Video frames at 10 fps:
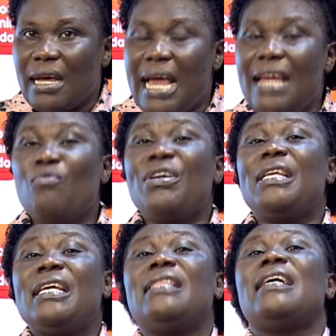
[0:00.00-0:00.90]
And we
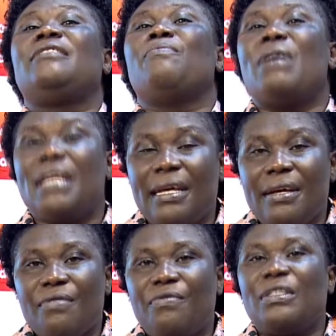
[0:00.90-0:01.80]
need that money
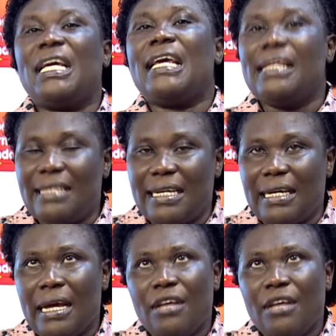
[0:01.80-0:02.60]
for the elderly.